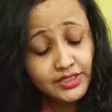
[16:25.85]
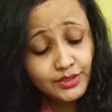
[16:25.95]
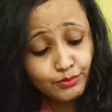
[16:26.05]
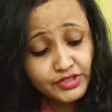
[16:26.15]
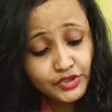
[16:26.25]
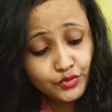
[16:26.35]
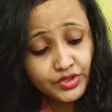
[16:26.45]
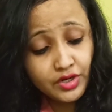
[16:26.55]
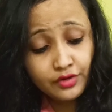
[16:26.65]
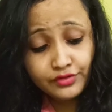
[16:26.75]
the
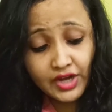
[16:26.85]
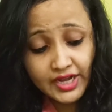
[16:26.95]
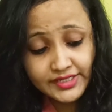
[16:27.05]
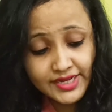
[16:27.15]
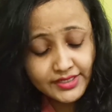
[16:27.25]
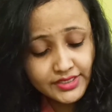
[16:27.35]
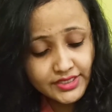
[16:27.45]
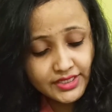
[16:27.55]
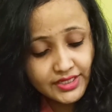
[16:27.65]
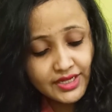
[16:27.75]
mystery of
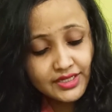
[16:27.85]
identity,